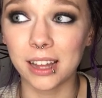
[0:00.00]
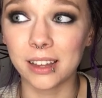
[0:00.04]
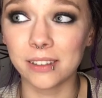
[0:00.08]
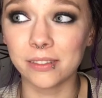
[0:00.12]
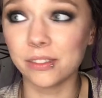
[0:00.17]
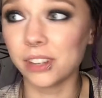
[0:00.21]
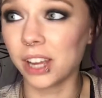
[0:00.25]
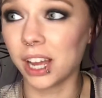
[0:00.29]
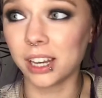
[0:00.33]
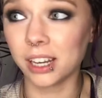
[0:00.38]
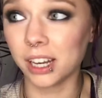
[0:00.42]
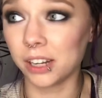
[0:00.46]

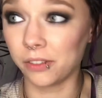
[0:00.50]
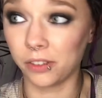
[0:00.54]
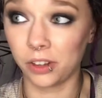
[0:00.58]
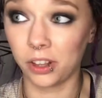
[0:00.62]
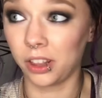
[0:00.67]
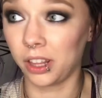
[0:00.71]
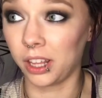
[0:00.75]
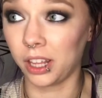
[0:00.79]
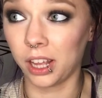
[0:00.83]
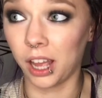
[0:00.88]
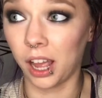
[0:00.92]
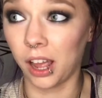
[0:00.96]
I've gotten
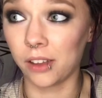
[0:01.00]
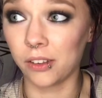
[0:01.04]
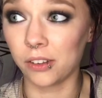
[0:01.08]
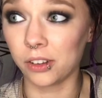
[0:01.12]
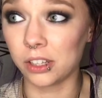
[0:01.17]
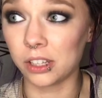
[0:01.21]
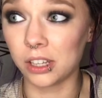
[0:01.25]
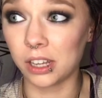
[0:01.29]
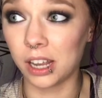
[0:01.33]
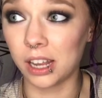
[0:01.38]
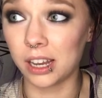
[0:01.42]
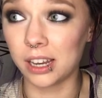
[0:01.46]
everything. I
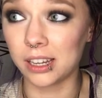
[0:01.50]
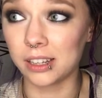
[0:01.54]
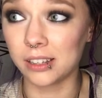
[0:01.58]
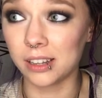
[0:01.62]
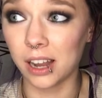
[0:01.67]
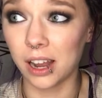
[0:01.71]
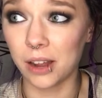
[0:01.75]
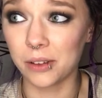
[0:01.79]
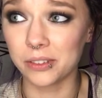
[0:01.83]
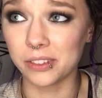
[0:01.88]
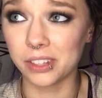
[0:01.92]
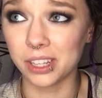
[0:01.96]
and
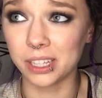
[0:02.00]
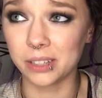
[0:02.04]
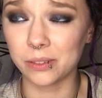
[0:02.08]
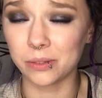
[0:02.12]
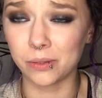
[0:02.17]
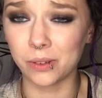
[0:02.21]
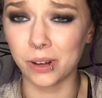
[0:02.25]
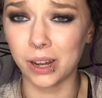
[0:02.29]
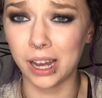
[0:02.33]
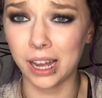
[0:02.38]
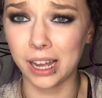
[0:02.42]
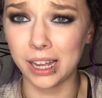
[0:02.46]
I was like,
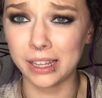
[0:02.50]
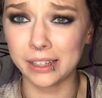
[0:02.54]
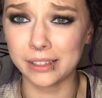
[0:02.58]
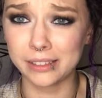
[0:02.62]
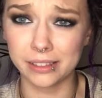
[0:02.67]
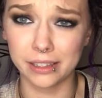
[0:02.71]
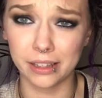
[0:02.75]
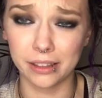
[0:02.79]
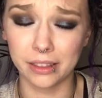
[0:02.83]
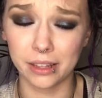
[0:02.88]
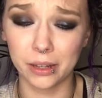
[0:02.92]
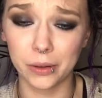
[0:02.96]
why
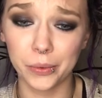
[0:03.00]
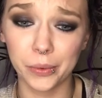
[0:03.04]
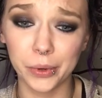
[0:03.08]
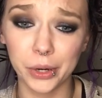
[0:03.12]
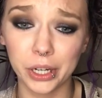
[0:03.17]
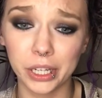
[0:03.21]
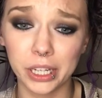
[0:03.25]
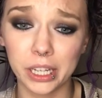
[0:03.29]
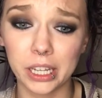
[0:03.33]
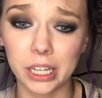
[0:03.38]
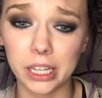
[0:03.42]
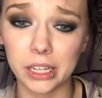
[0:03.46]
is nothing
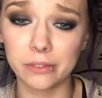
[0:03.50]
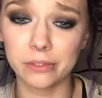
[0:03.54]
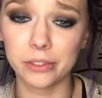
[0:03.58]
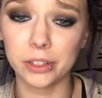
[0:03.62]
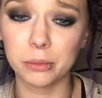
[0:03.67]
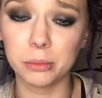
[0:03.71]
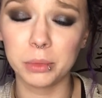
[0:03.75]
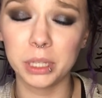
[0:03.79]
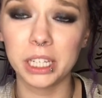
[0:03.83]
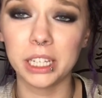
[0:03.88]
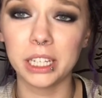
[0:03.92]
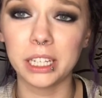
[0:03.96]
working
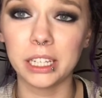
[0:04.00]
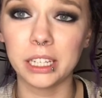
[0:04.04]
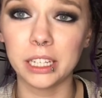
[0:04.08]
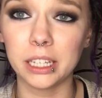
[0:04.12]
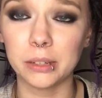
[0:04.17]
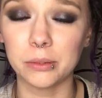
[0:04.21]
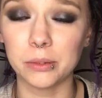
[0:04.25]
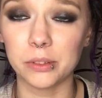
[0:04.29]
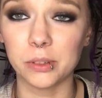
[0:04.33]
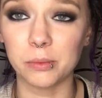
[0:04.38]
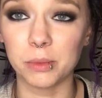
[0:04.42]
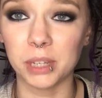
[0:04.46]
for
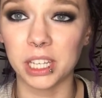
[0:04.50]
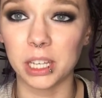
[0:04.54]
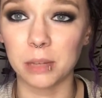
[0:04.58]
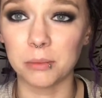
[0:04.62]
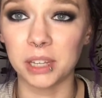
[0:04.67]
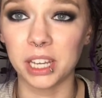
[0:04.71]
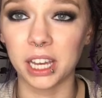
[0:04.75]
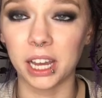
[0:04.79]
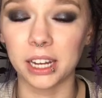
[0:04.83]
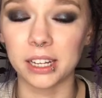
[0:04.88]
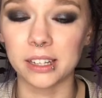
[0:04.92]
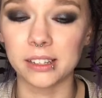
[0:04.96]
me? It was making
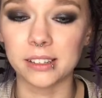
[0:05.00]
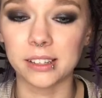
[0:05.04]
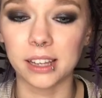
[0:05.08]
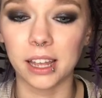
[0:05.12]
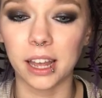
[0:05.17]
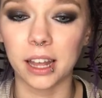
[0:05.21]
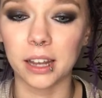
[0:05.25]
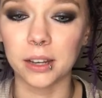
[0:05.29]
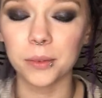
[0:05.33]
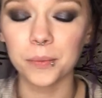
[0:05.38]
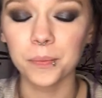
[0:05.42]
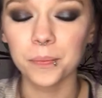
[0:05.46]
me kind of
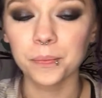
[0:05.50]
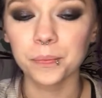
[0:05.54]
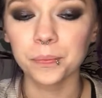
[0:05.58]
sad.